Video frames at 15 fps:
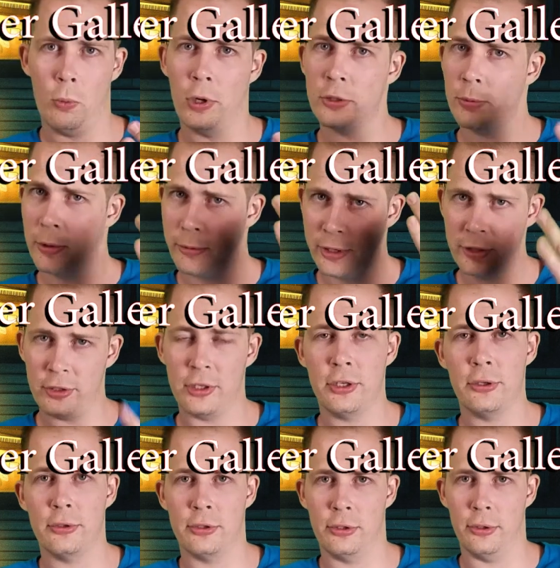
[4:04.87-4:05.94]
Once when we're
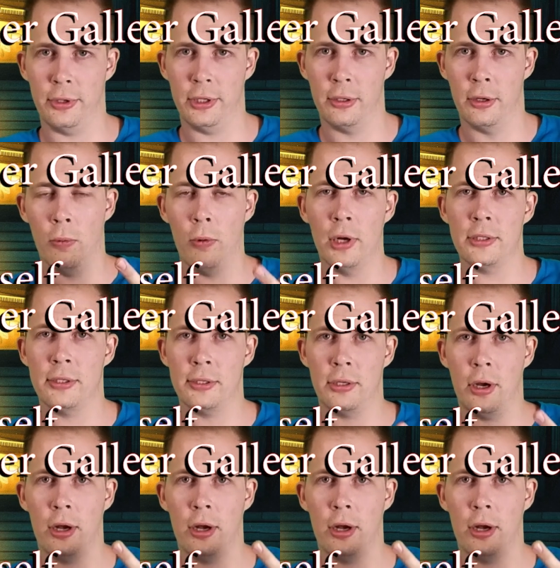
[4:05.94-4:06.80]
introduced to it, once